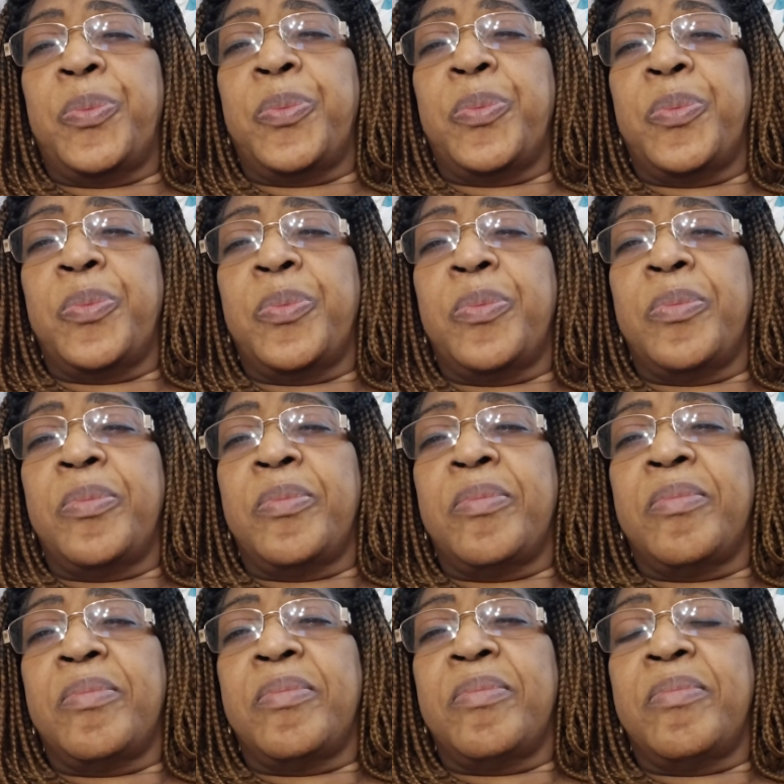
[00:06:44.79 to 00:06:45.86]

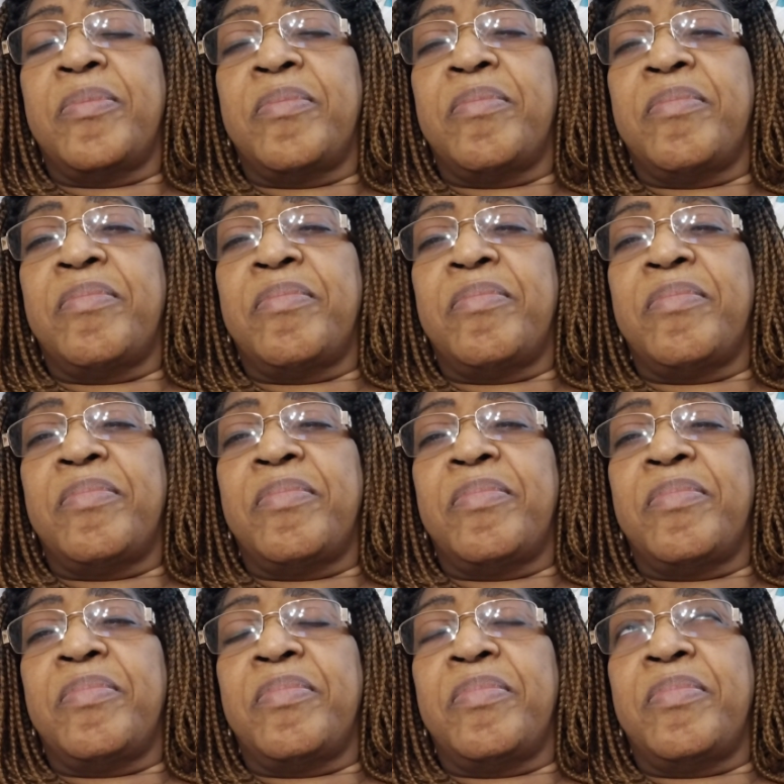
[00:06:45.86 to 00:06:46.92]

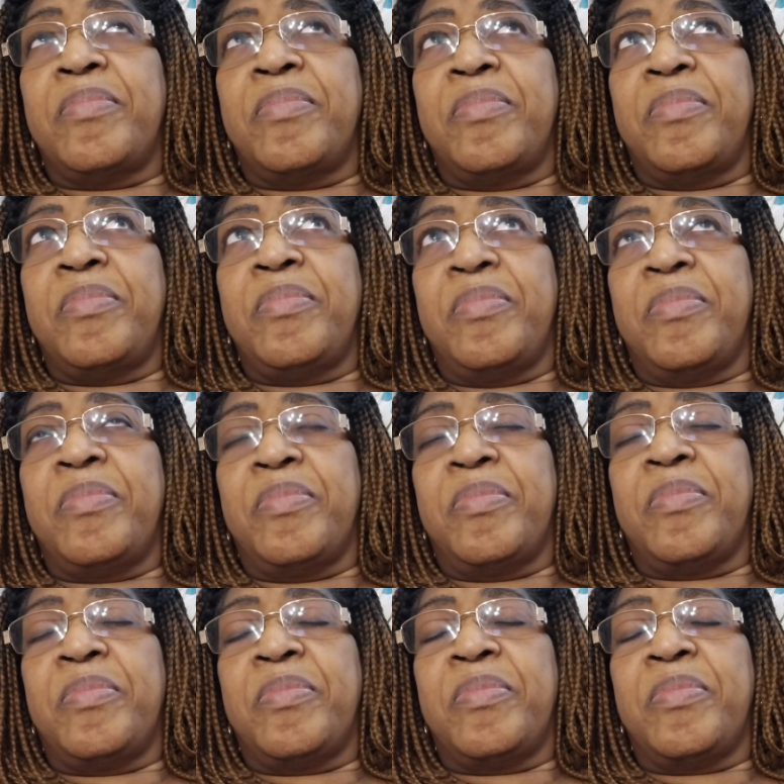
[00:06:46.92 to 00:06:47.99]

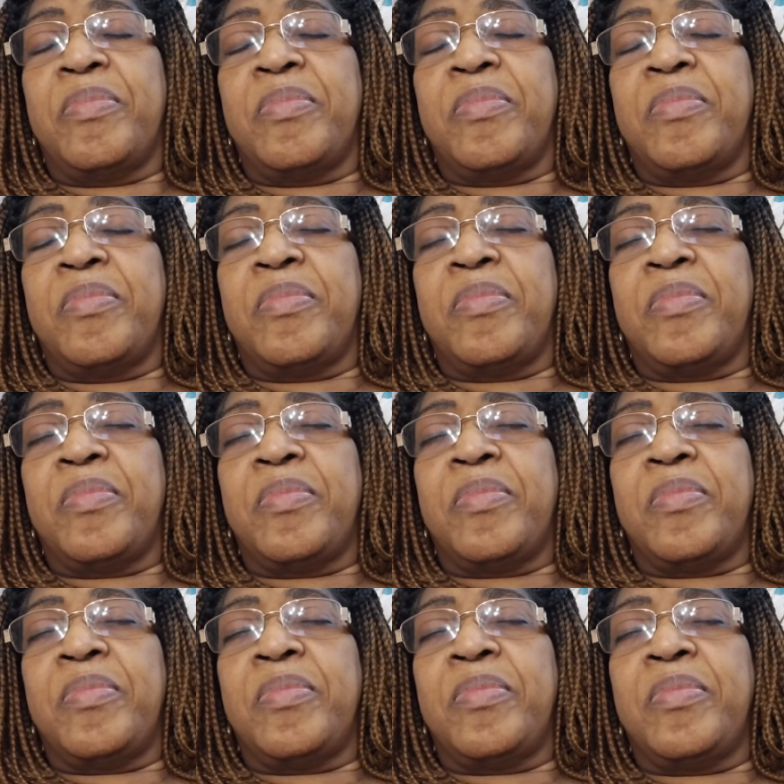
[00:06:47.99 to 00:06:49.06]

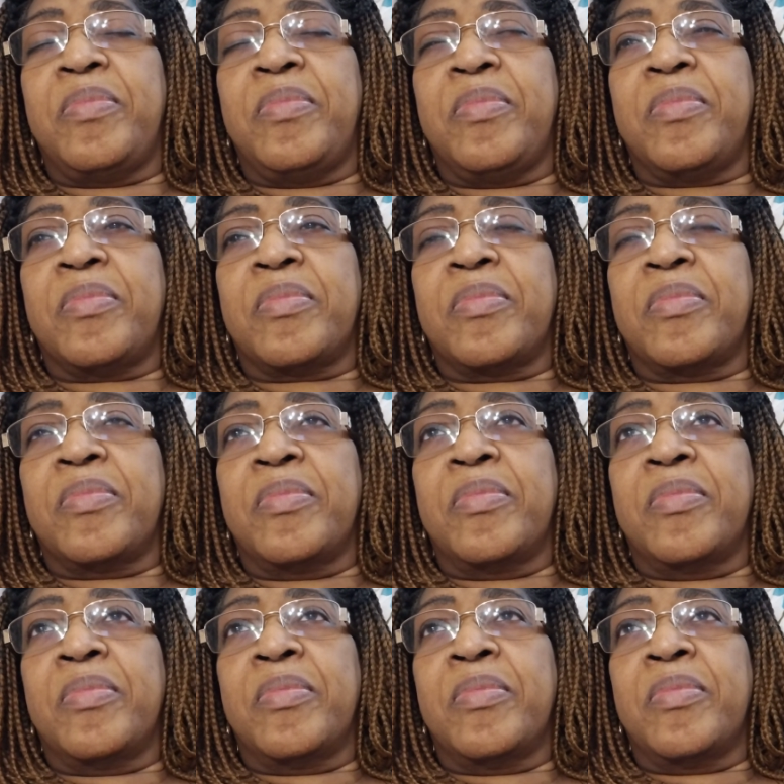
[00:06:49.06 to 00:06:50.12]

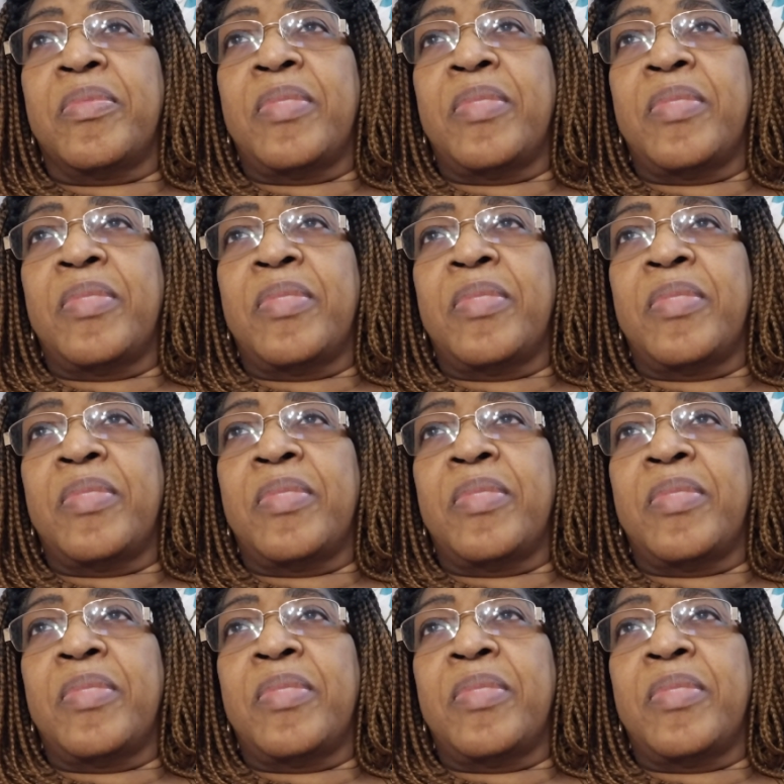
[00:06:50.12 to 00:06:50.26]
Nothing is said.